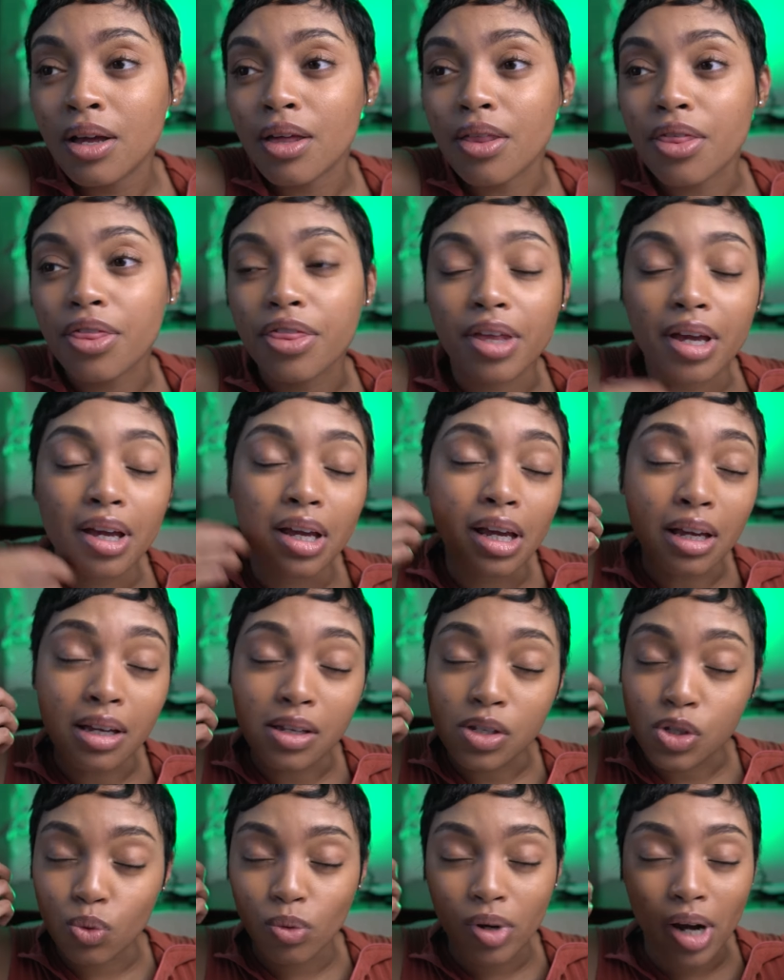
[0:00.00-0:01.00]

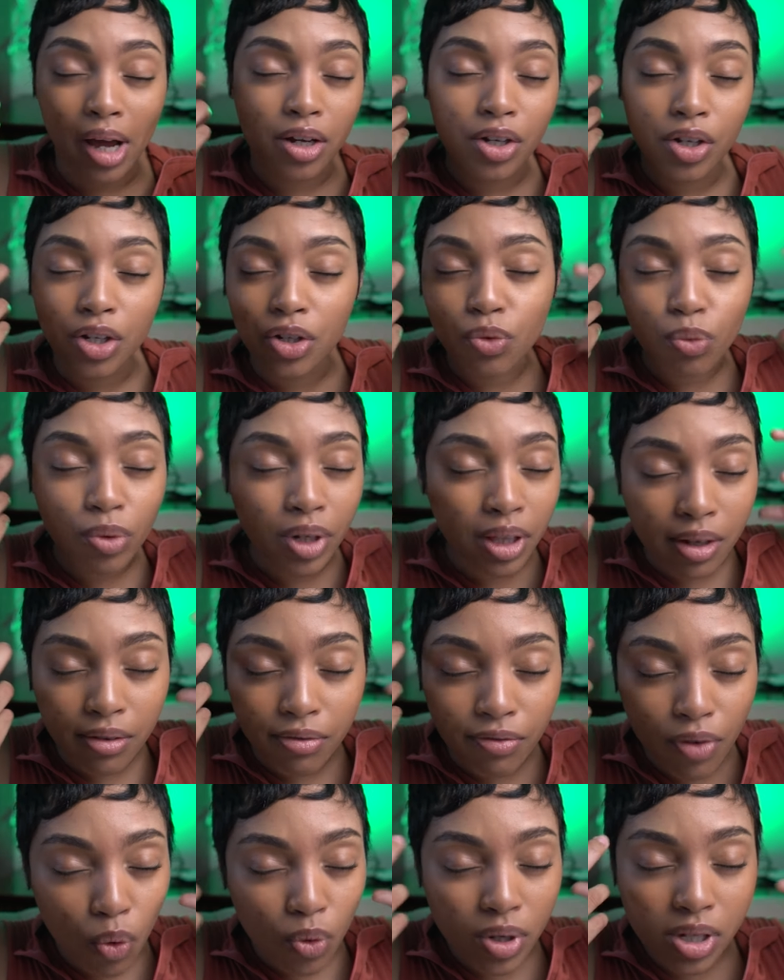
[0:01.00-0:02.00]
things when I couldn't really
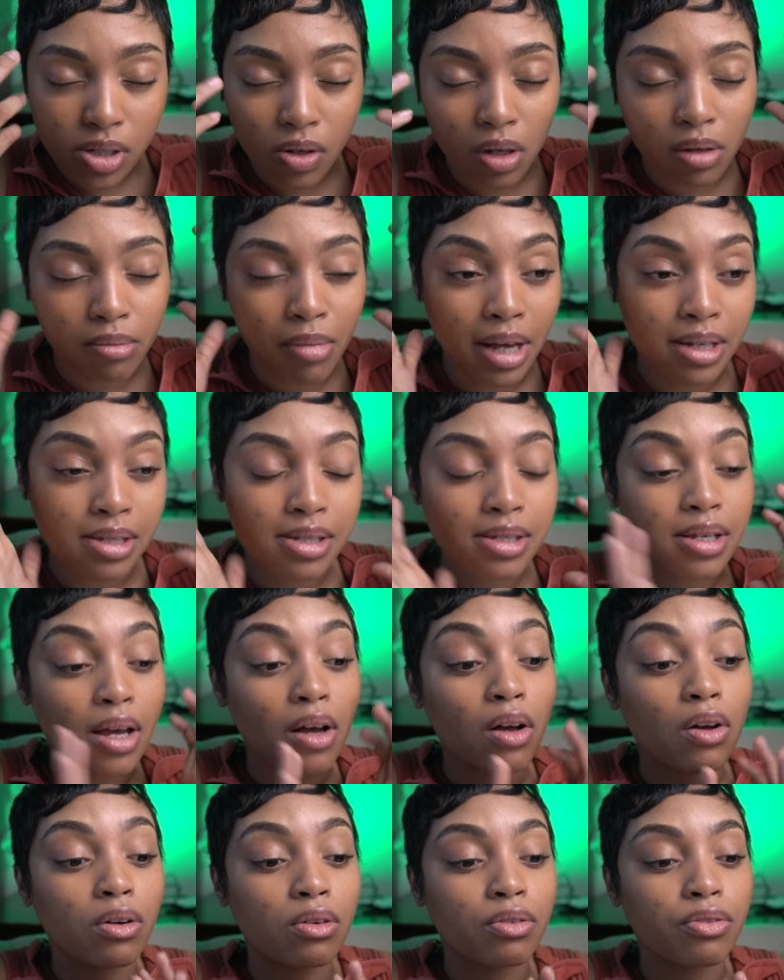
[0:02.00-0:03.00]
focus on
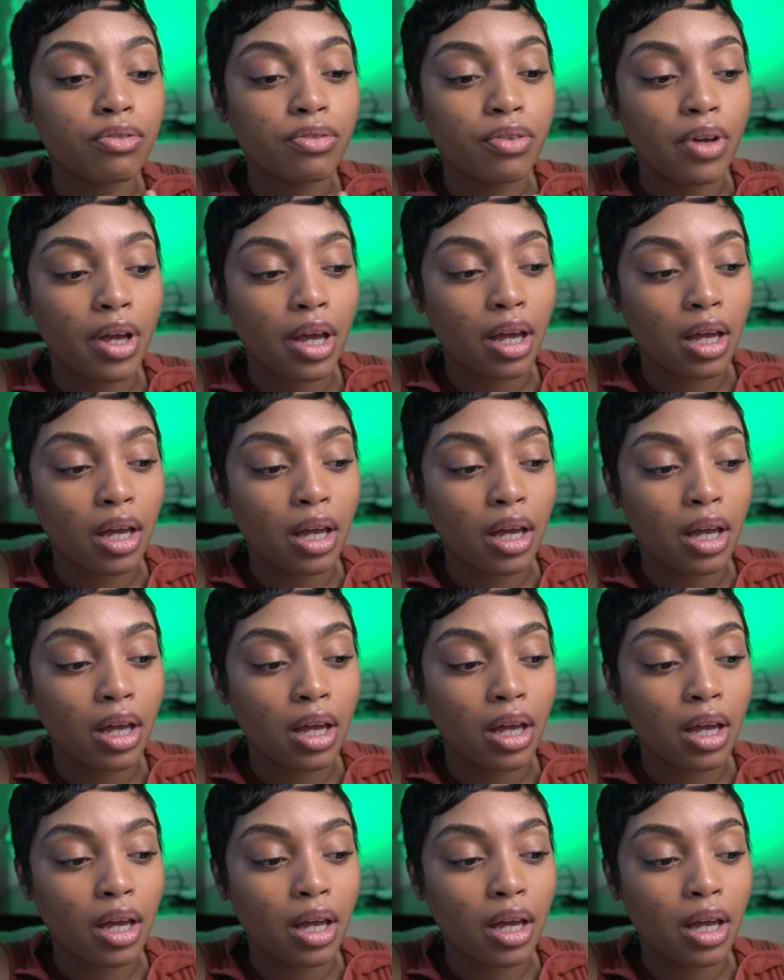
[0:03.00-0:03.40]
myself.